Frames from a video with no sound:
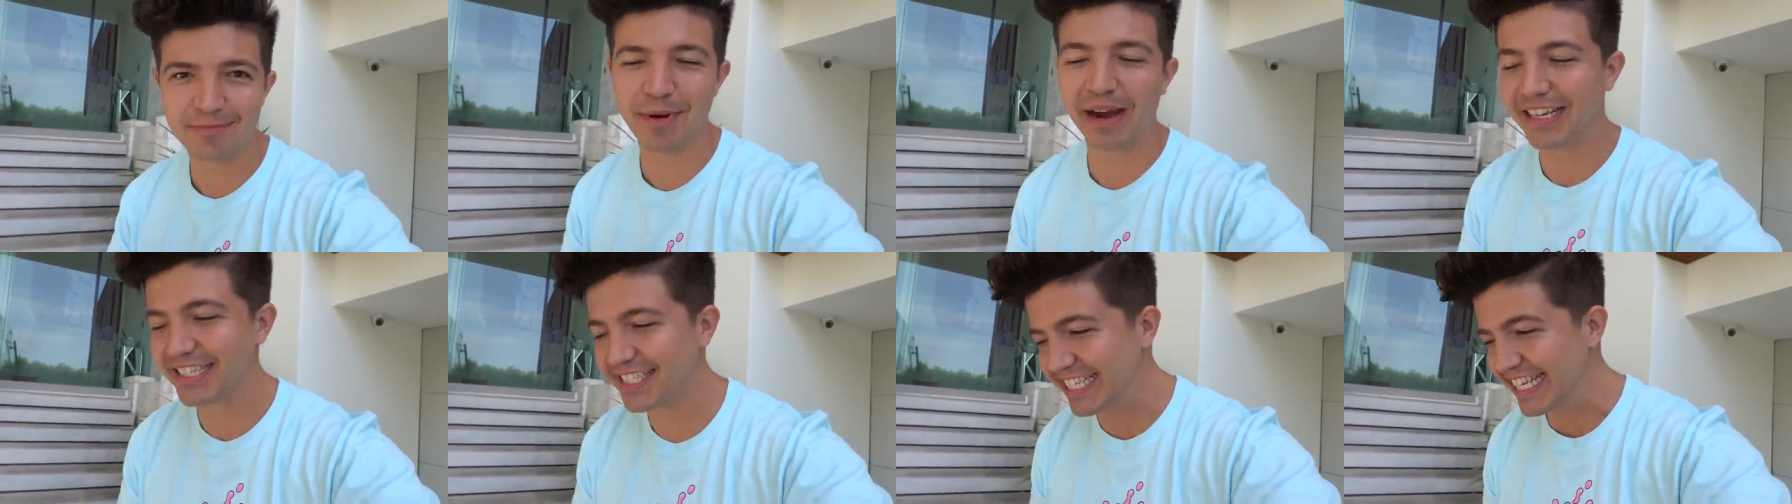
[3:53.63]

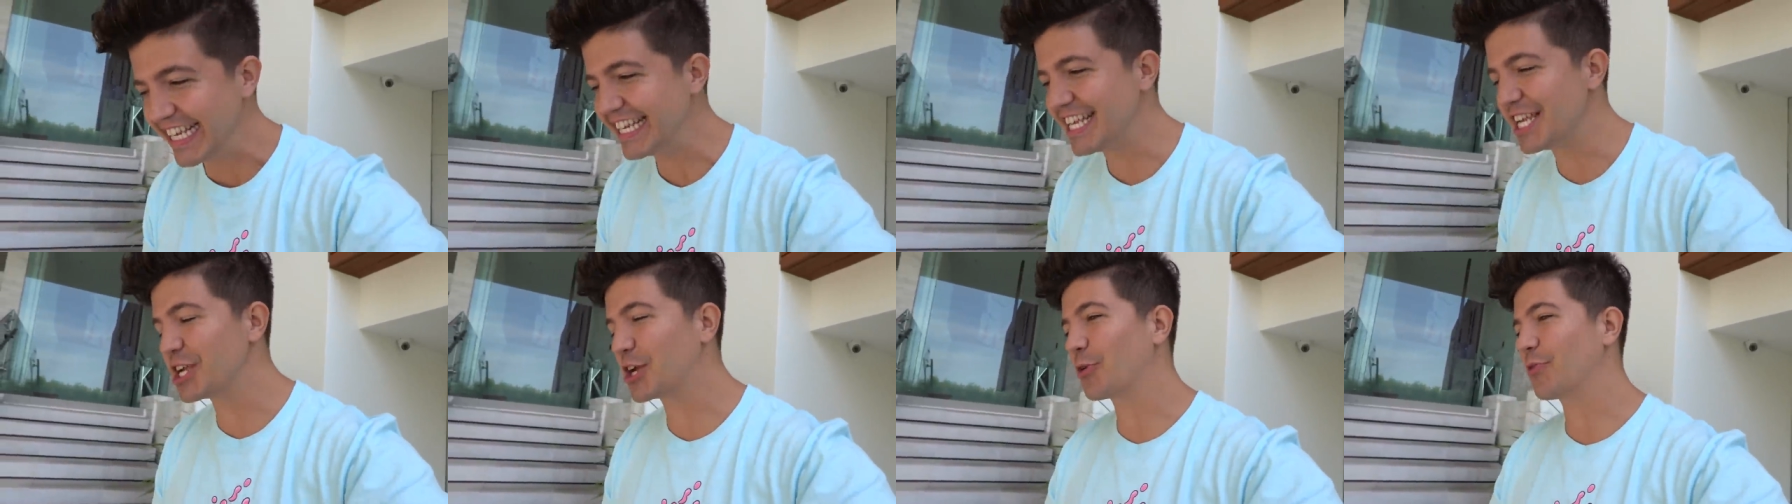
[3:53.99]
My
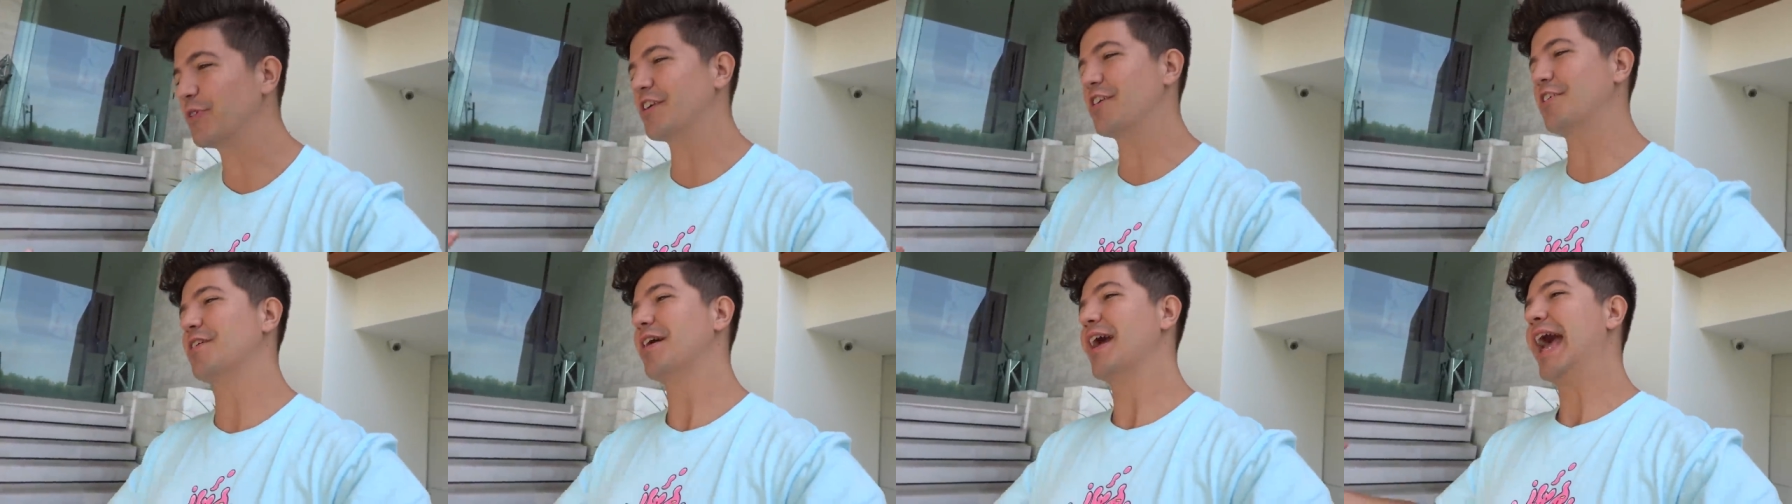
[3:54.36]
seeking
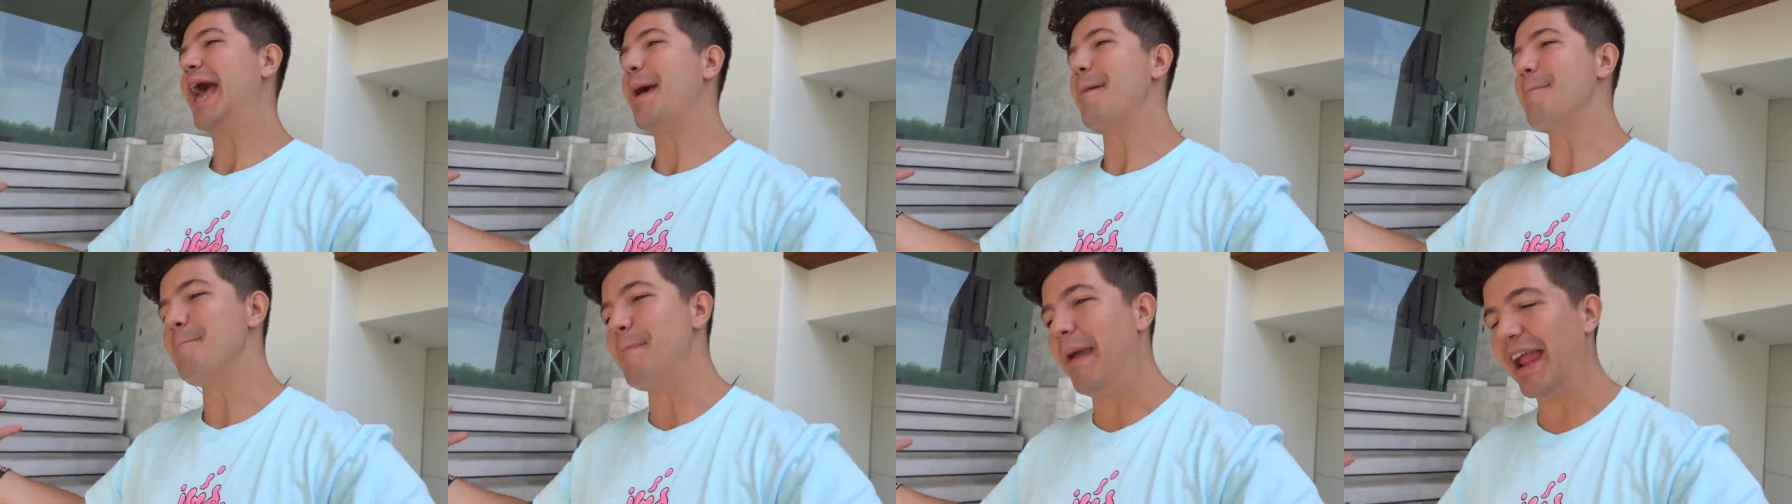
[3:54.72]
career
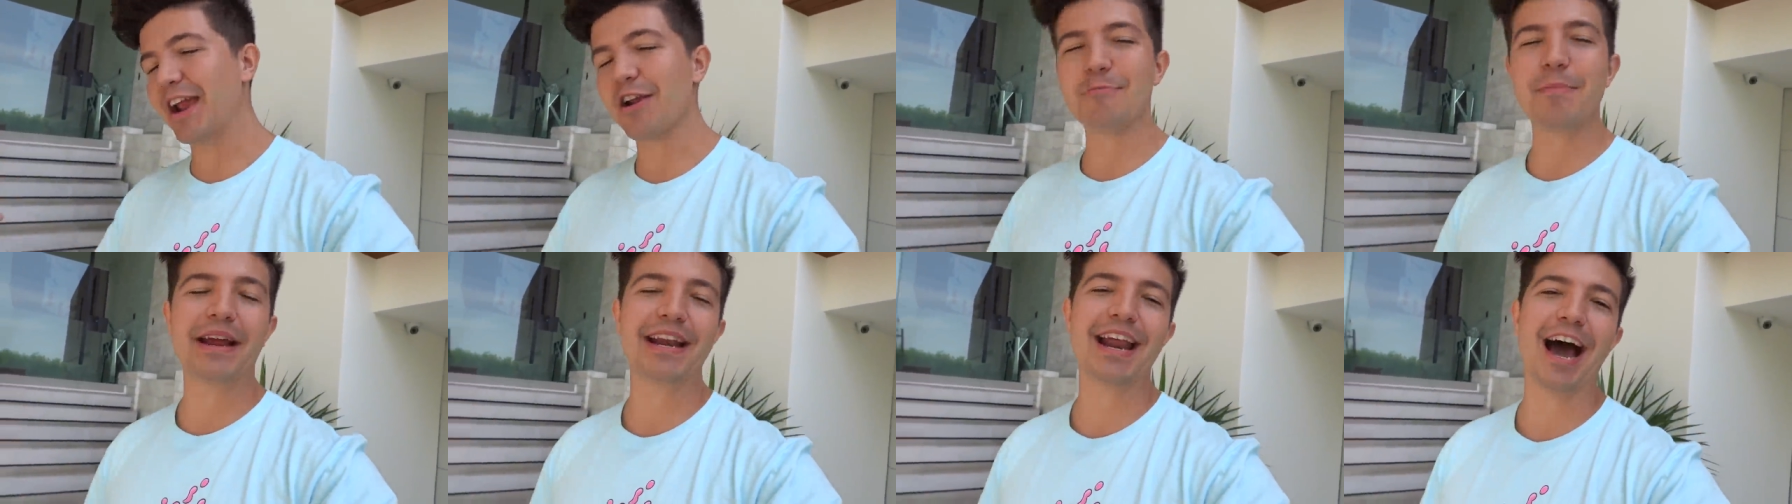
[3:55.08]
may
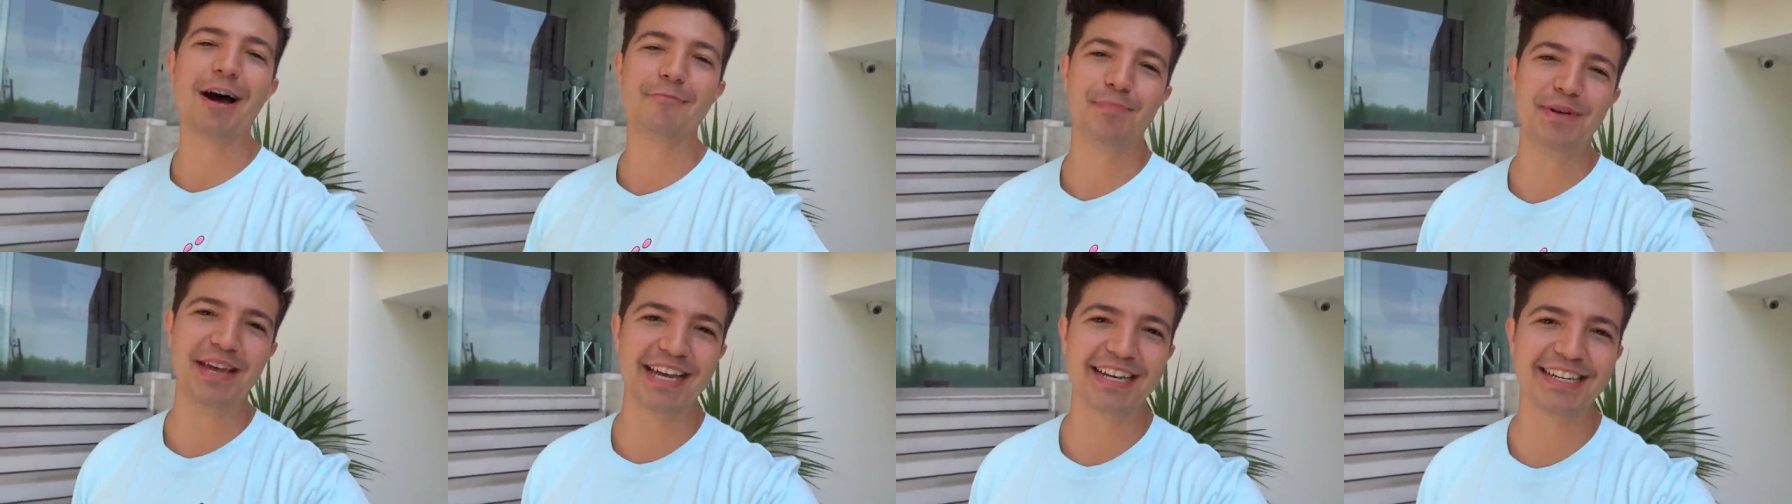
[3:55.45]
or may
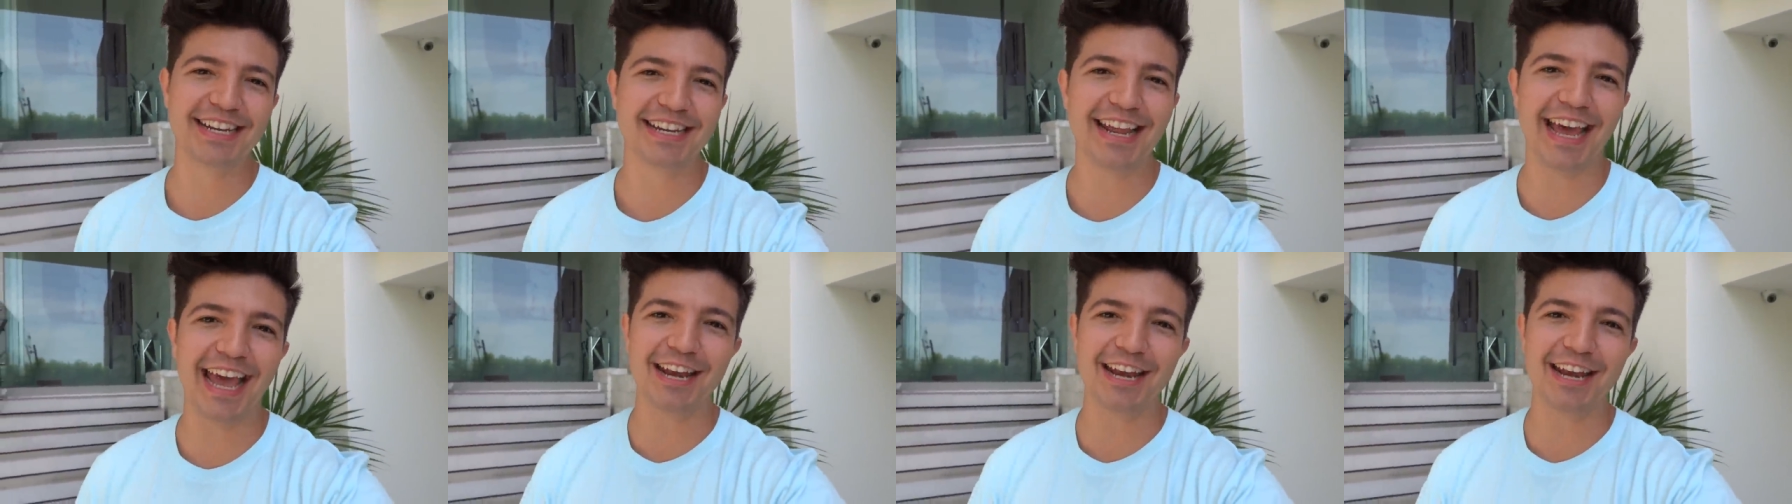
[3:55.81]
not be ended,